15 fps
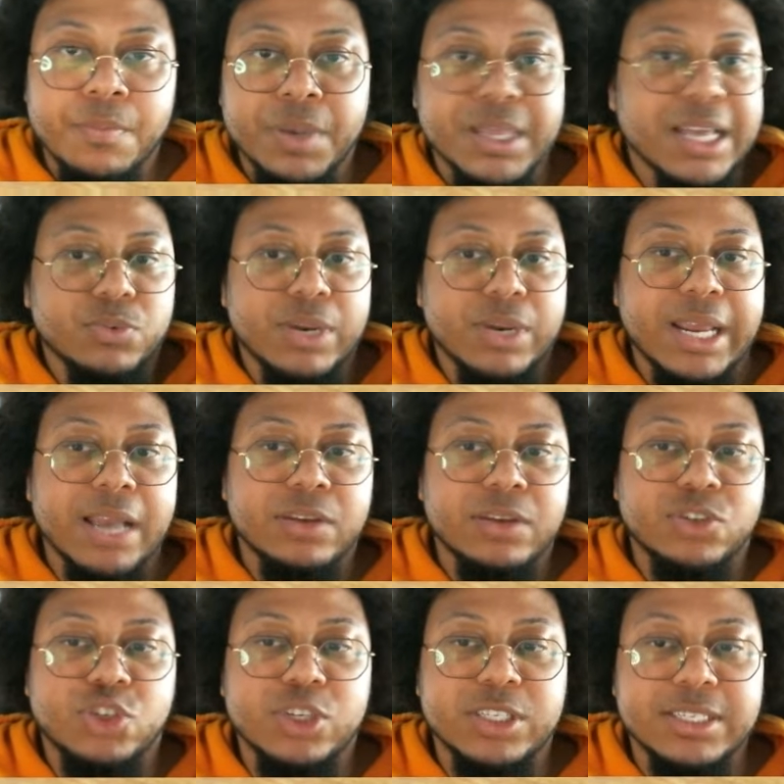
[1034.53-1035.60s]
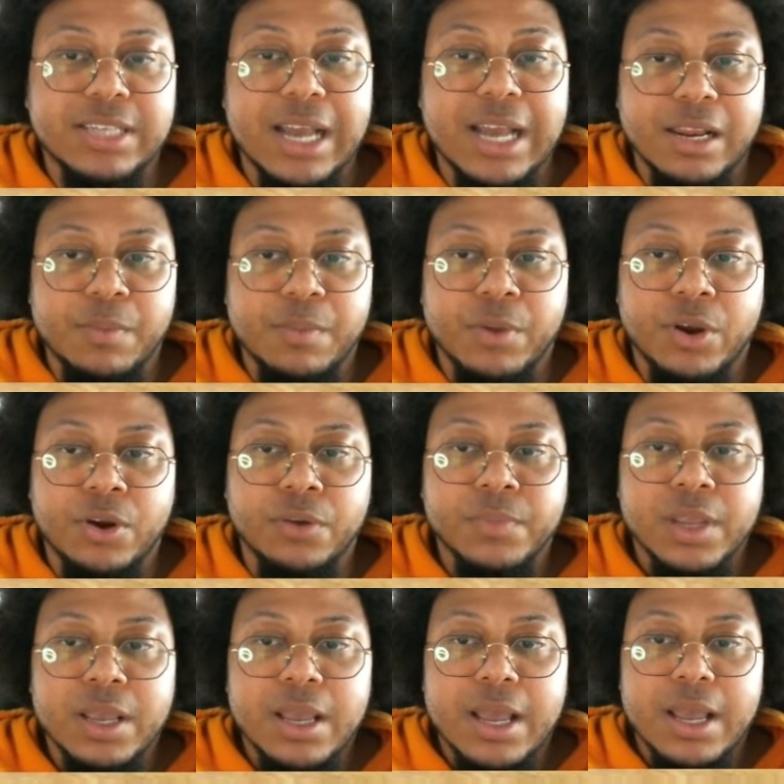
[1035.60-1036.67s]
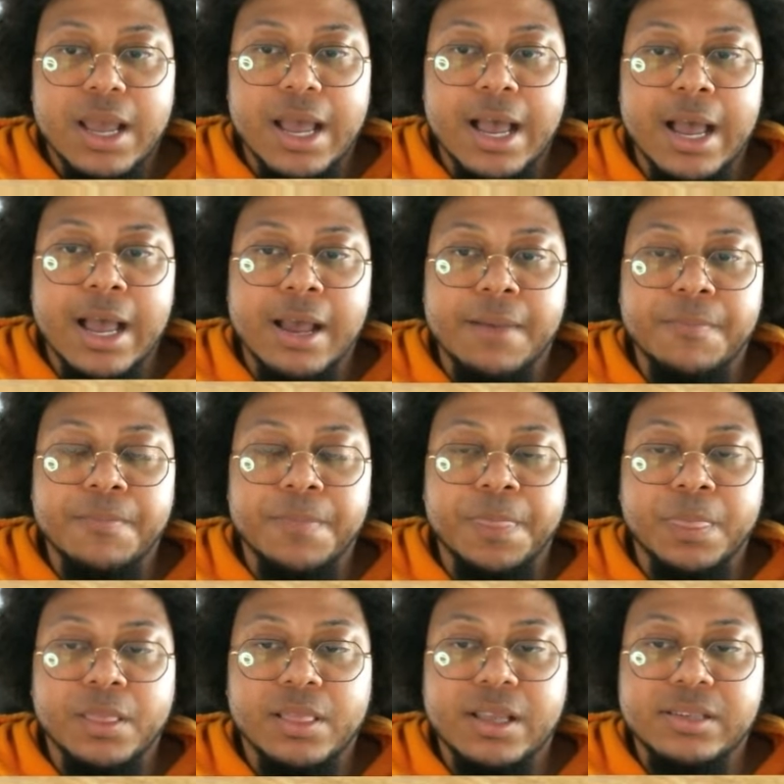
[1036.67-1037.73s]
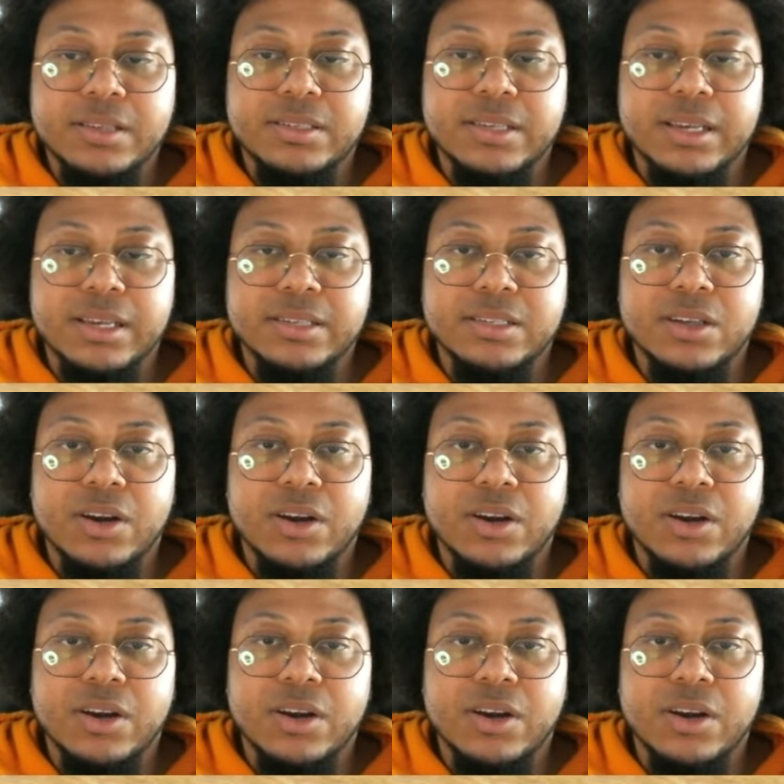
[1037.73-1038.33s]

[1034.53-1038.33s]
that's really it, it's just slightly bigger. Let's see, is there